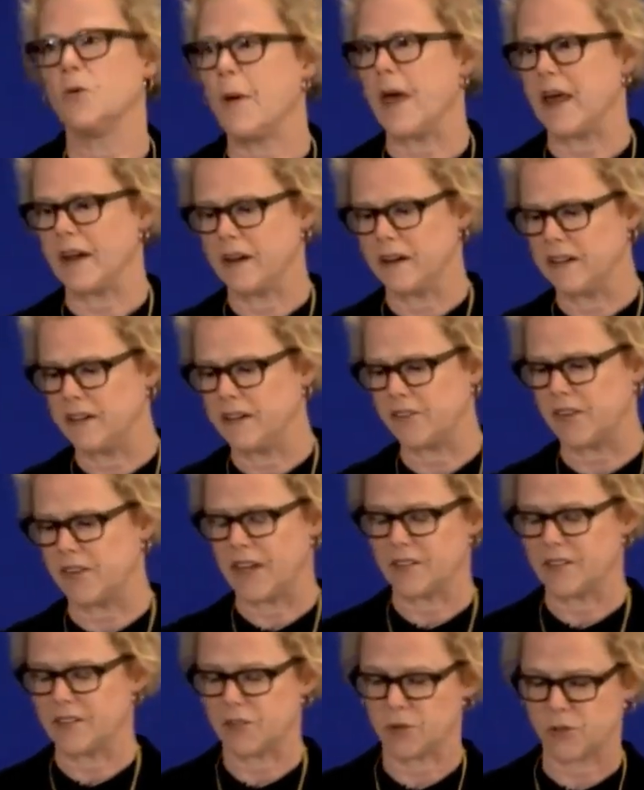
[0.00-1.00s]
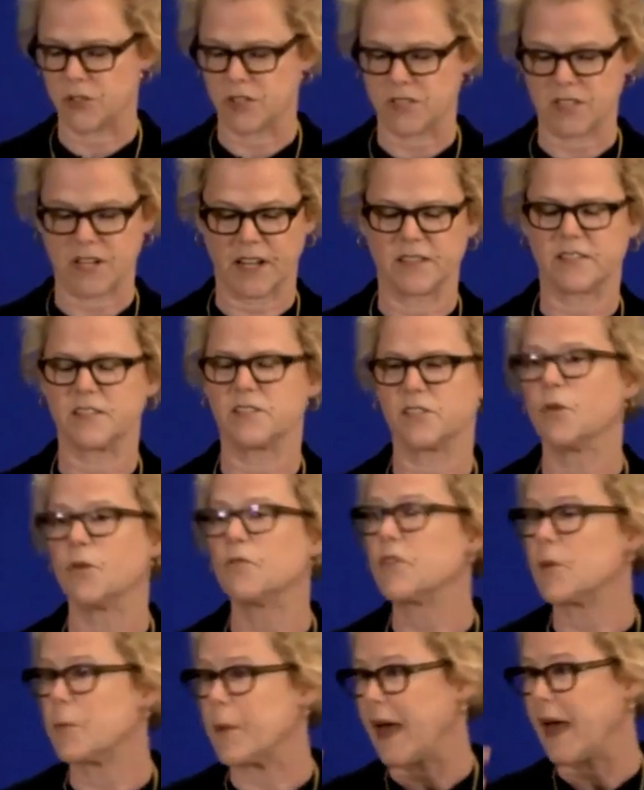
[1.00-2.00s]
in the humanities and social sciences
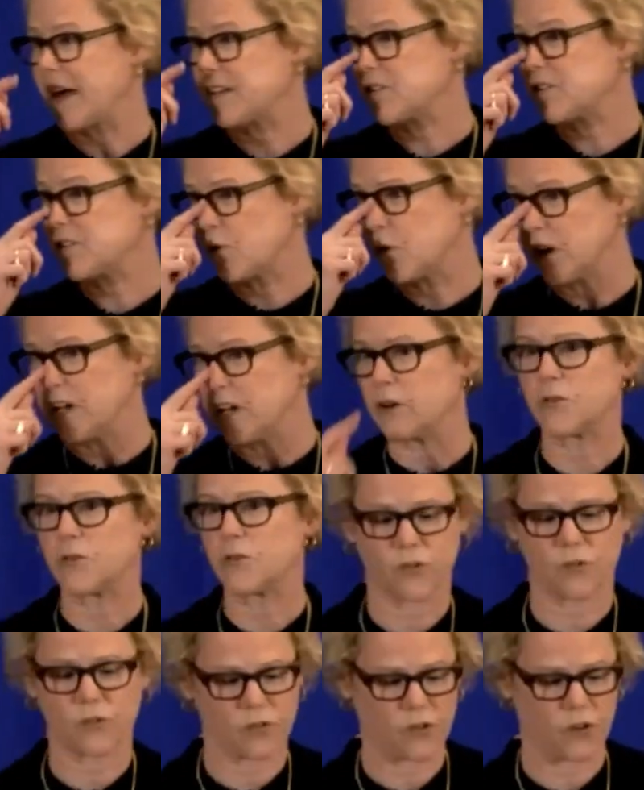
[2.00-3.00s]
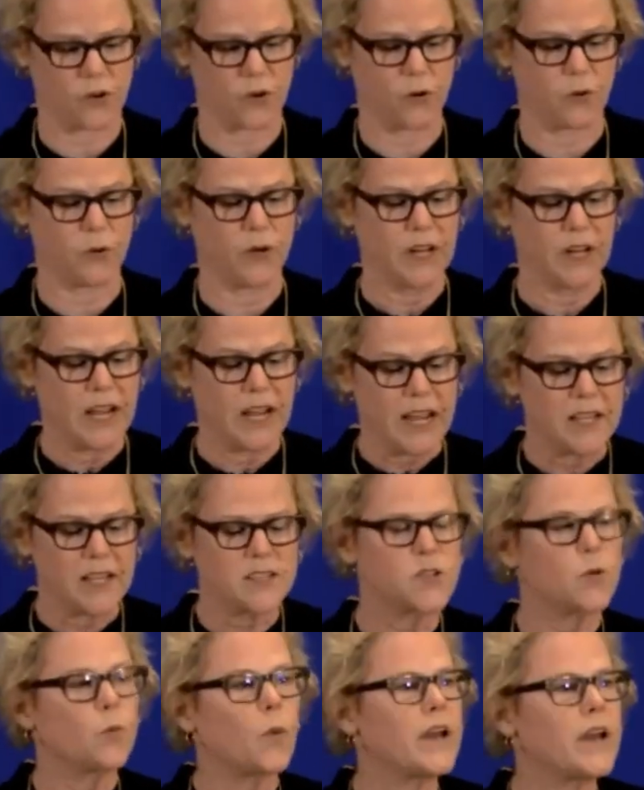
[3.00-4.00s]
over the past 30 years or so
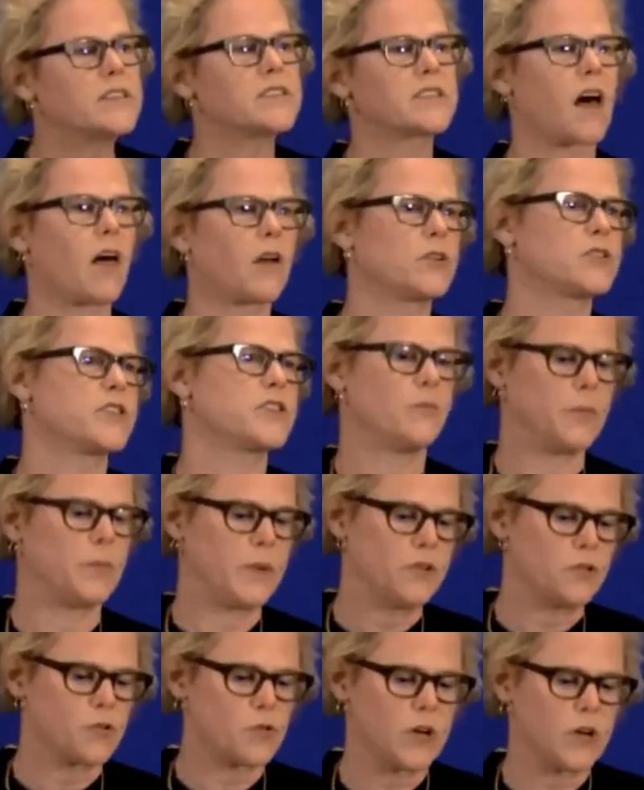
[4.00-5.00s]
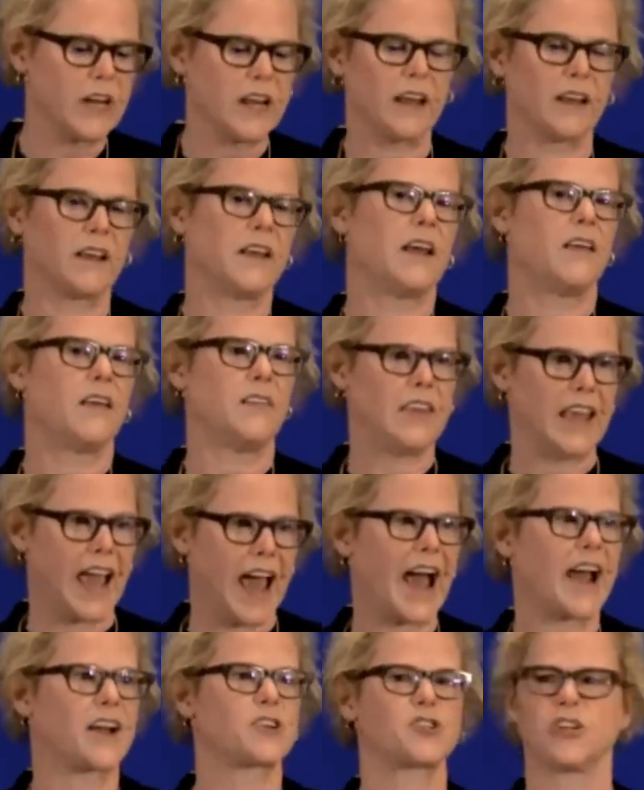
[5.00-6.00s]
is the way scholars have been treating
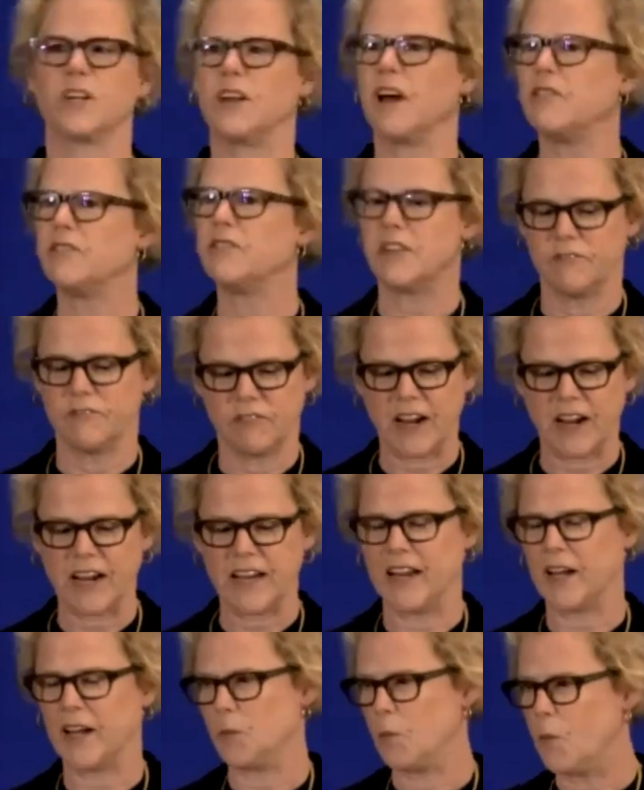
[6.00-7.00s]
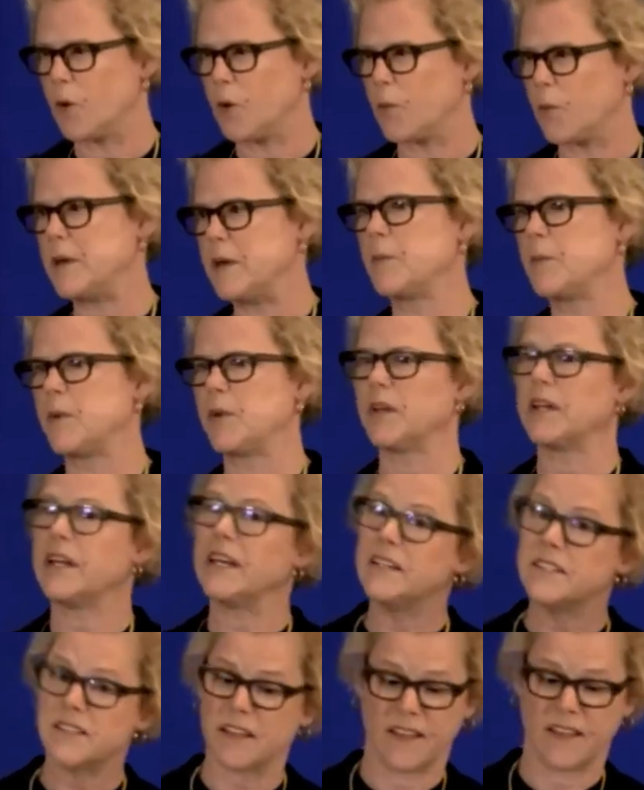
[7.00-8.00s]
the action of inviting more
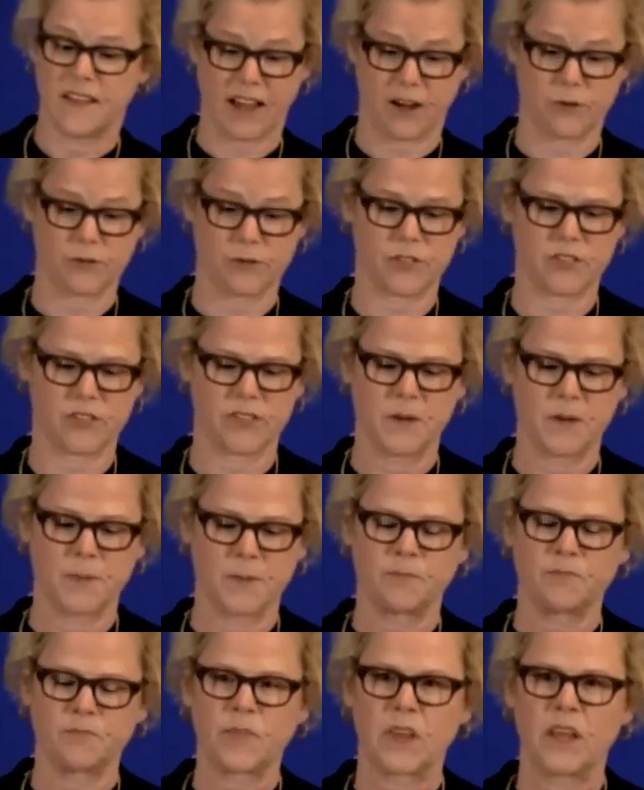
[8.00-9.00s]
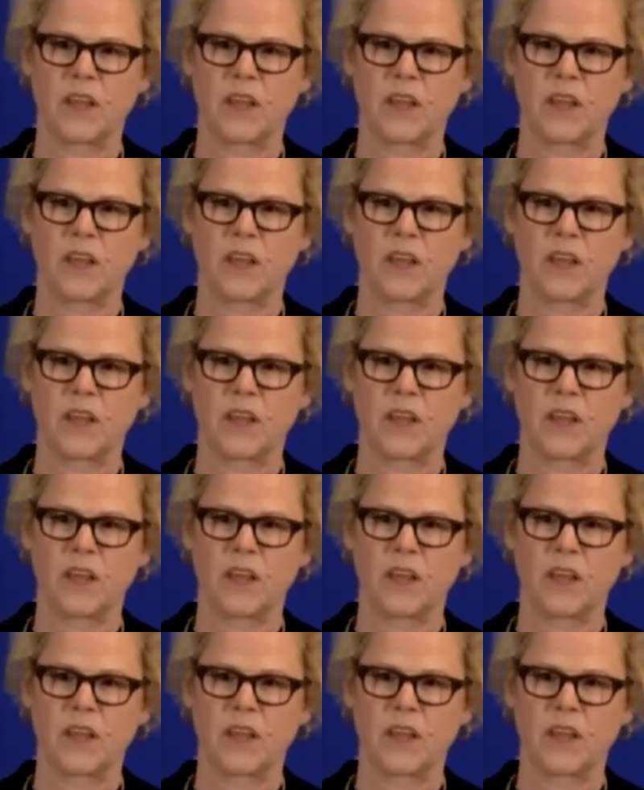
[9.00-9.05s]
people into the house.